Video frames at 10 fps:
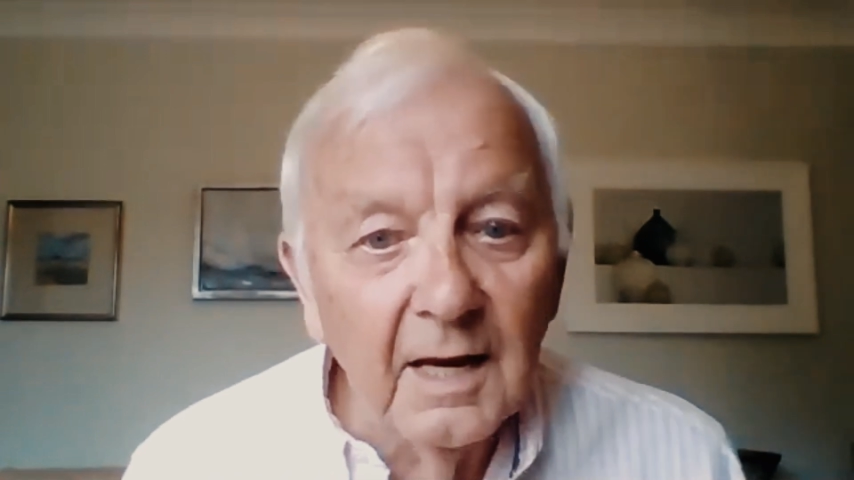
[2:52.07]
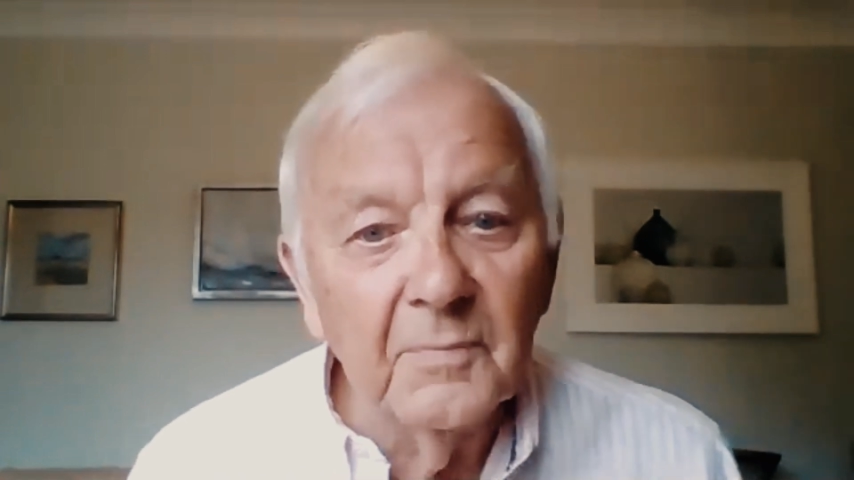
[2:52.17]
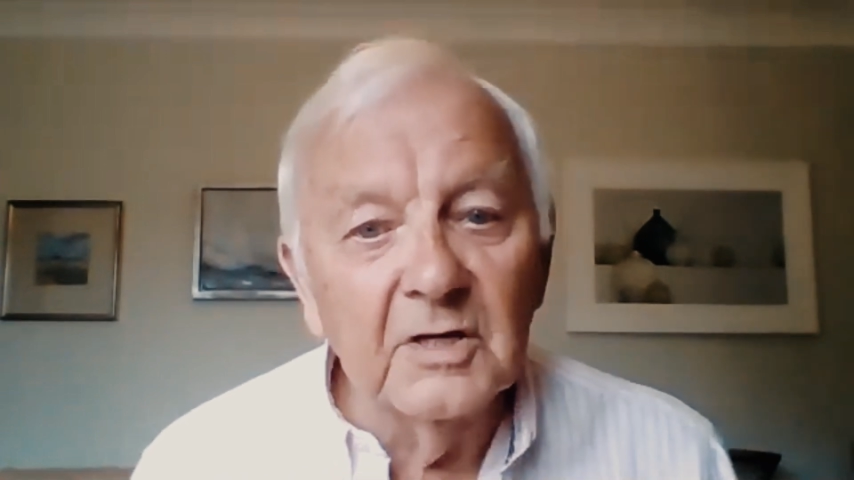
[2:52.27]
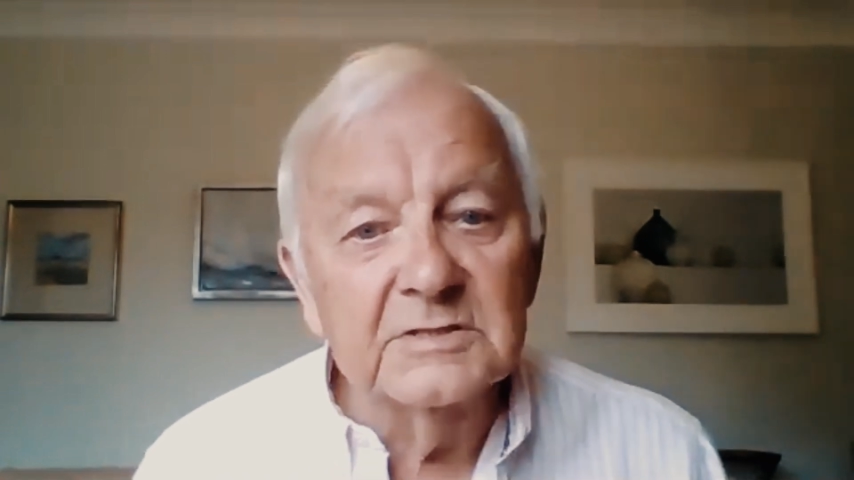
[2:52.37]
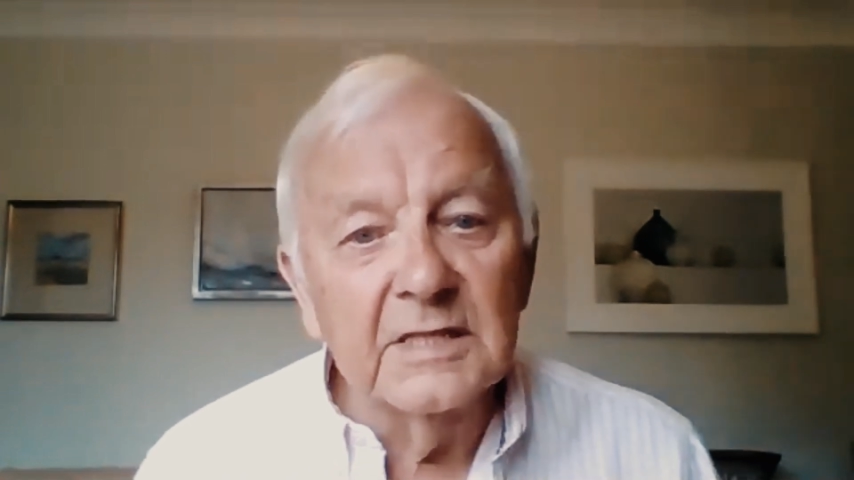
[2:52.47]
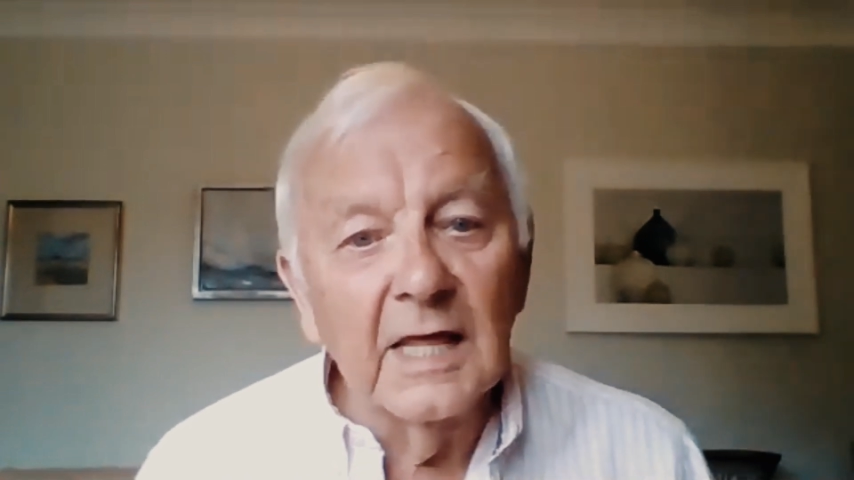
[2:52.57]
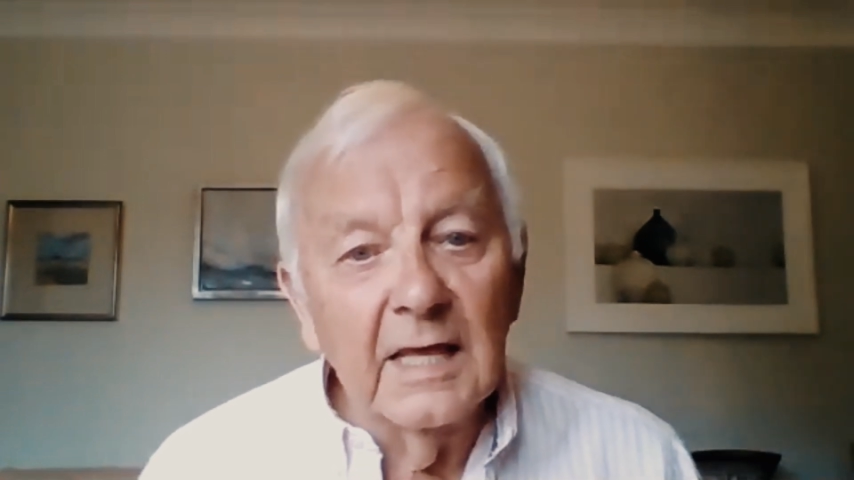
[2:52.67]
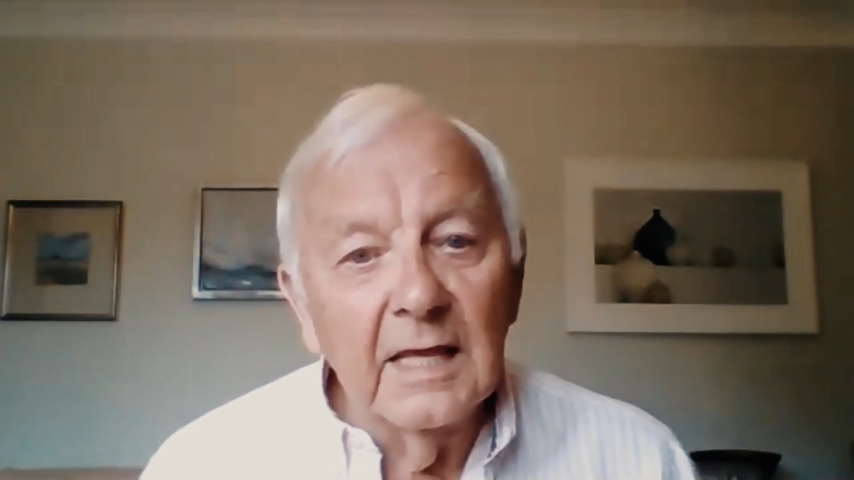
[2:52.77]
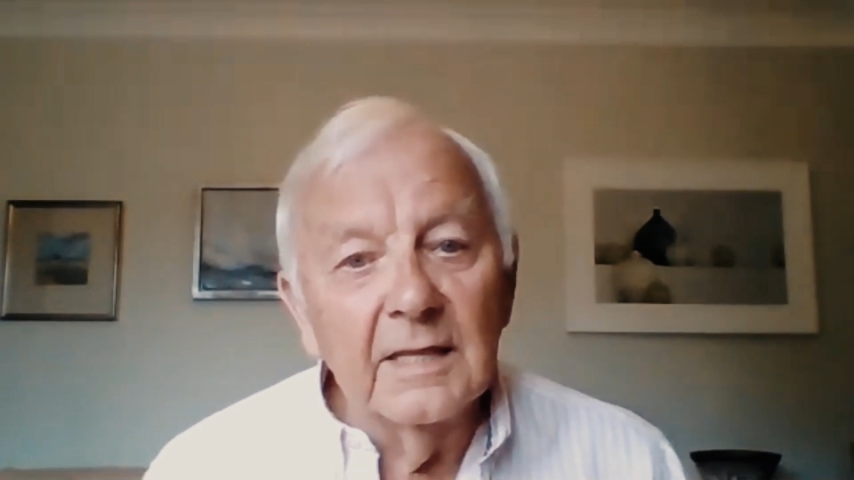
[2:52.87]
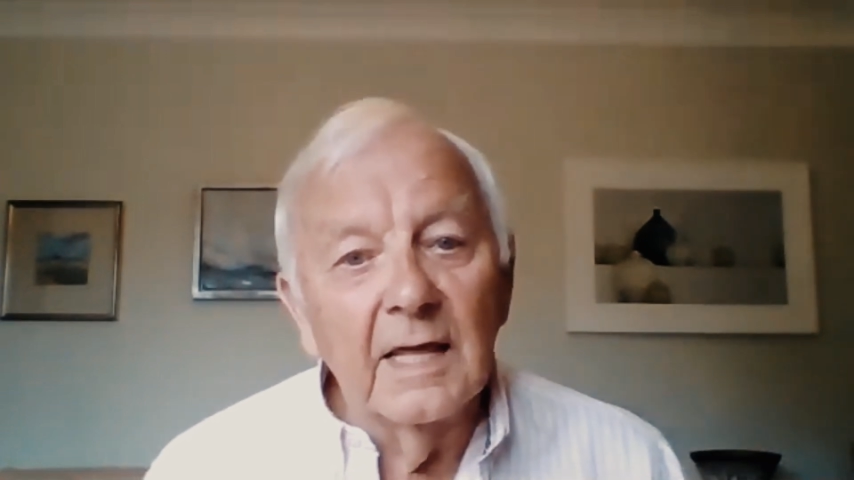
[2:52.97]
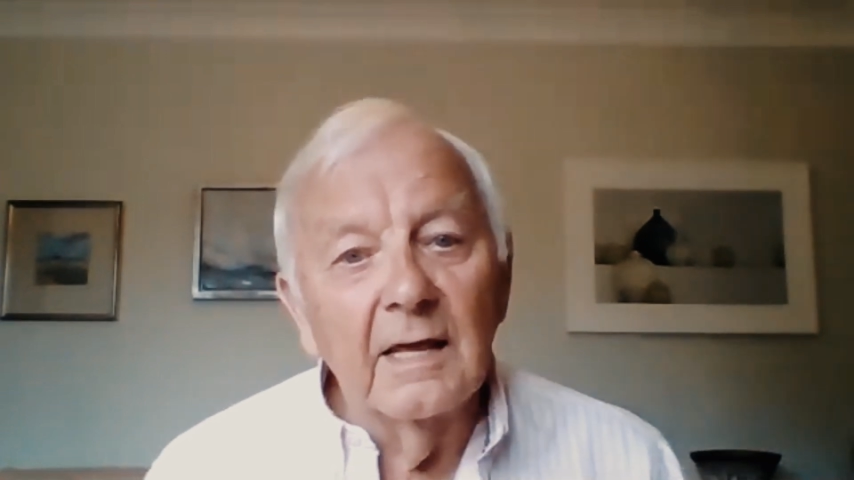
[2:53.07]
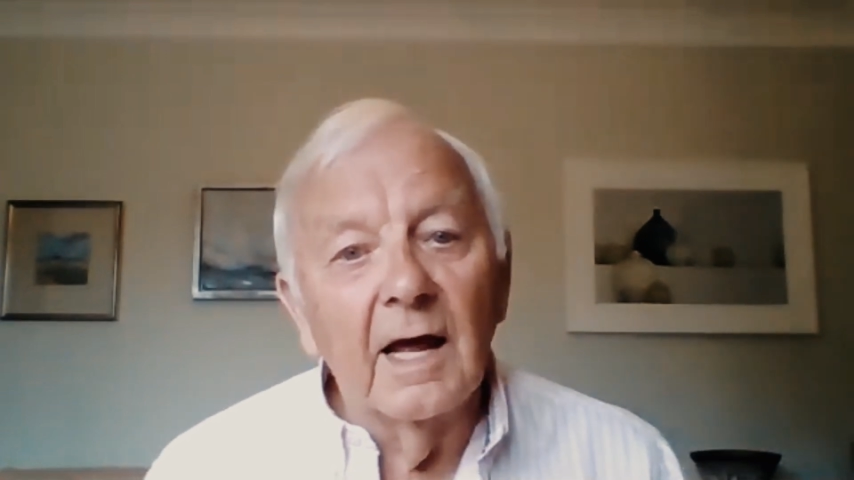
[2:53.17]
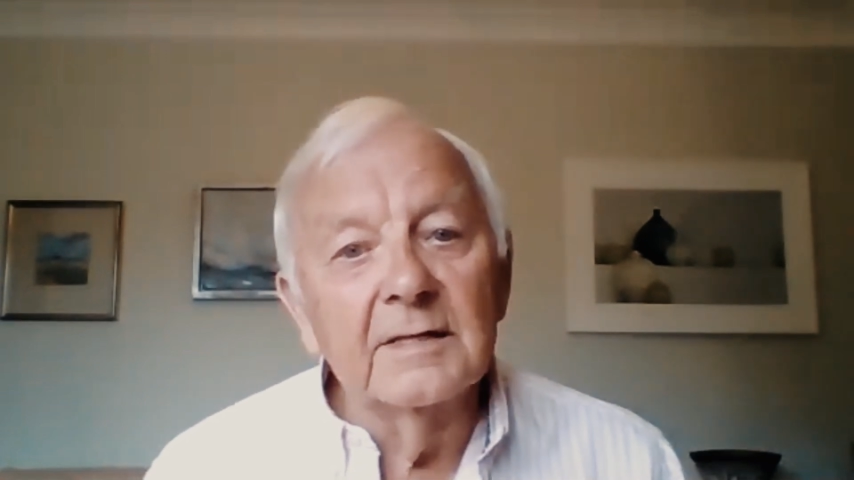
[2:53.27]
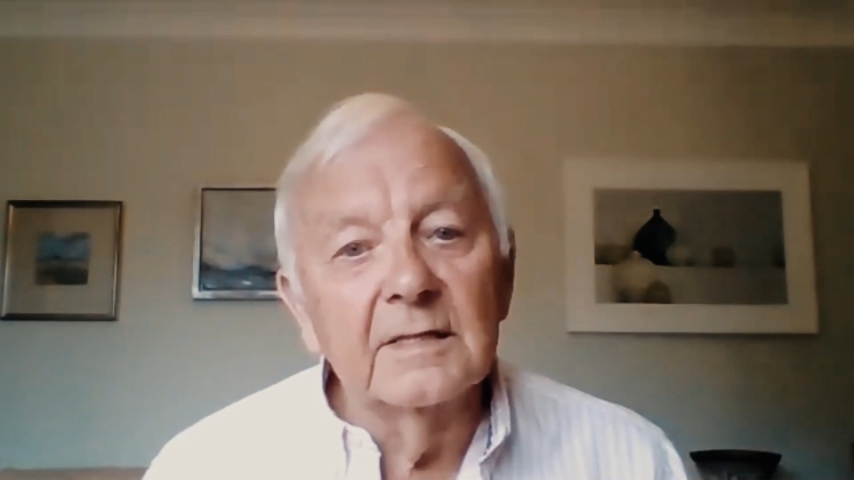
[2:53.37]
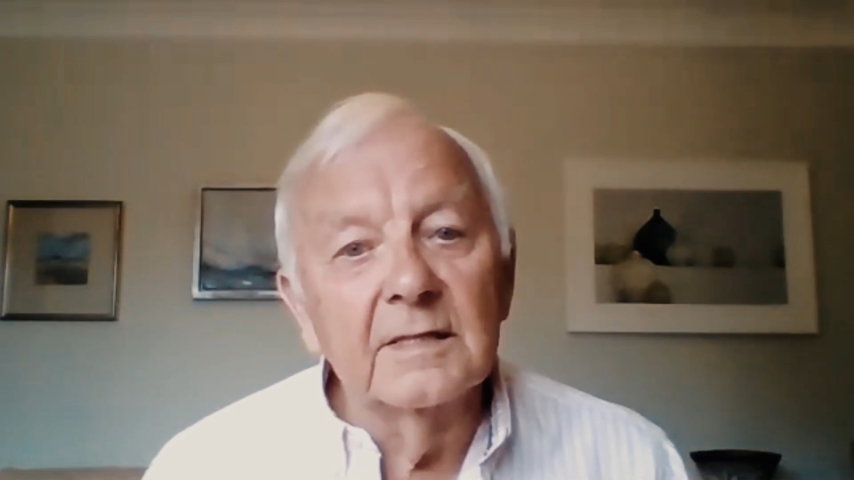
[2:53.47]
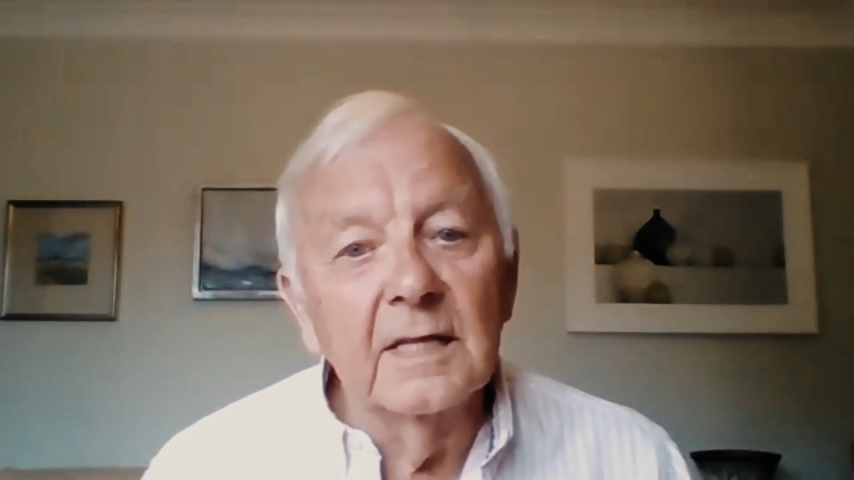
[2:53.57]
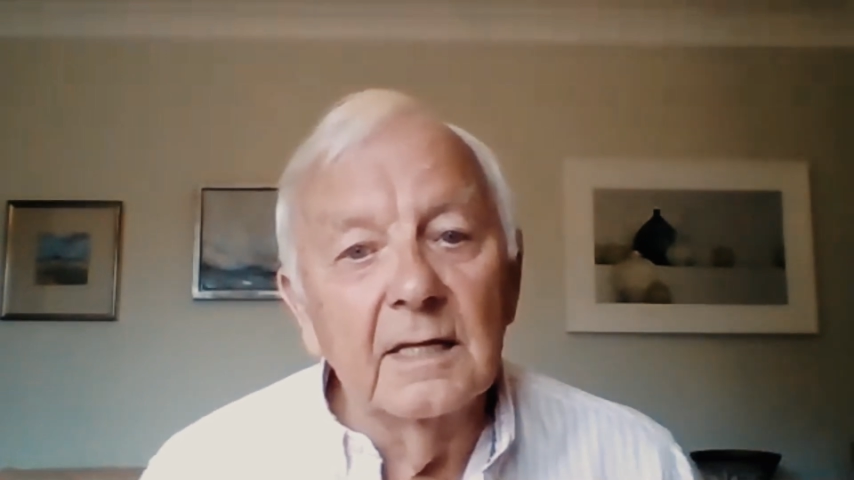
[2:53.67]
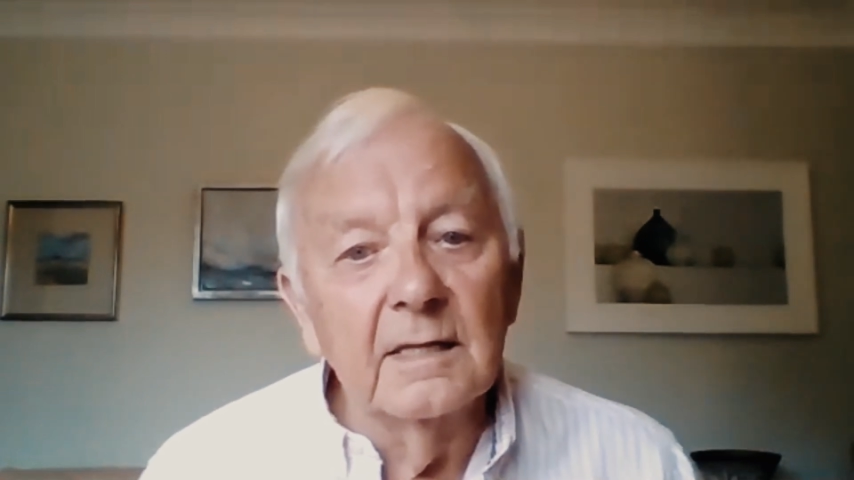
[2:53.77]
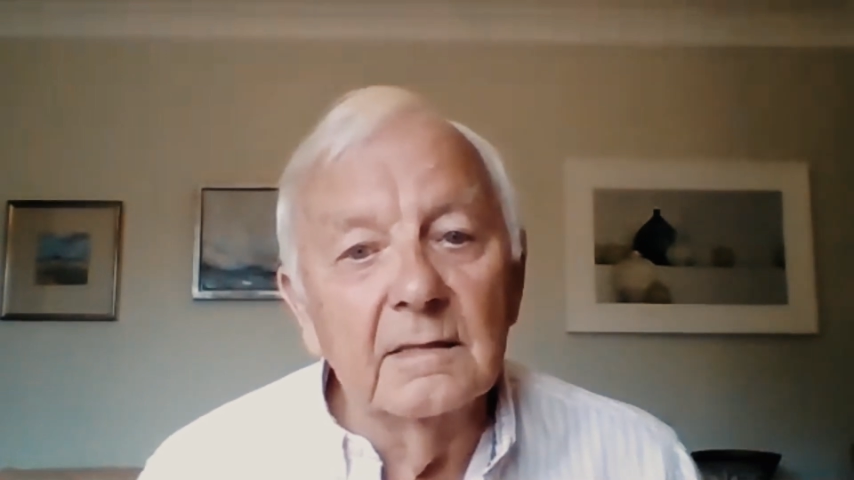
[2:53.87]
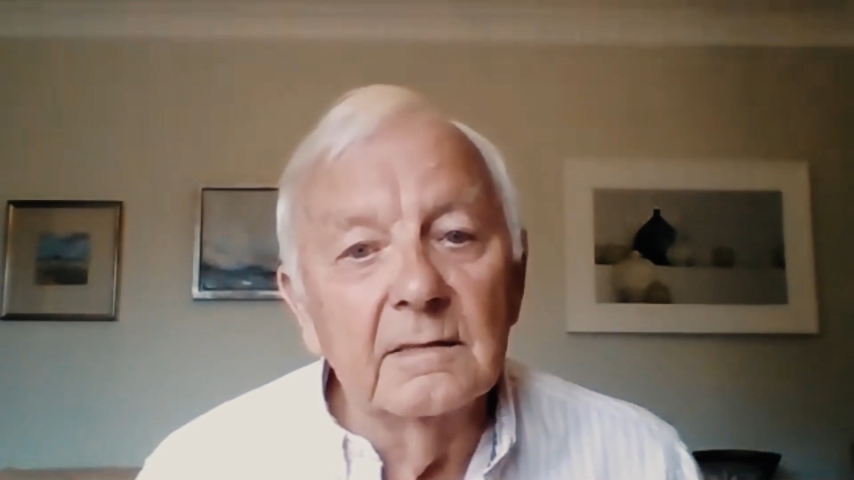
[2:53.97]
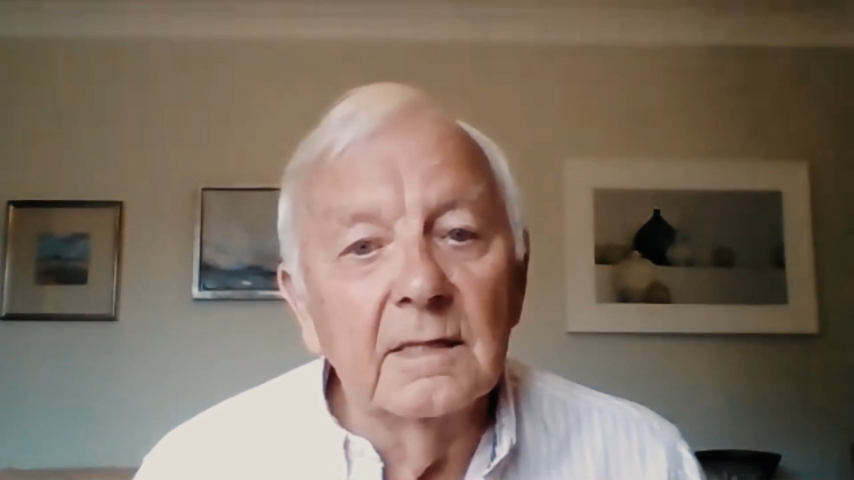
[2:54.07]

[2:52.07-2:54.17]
because they're under the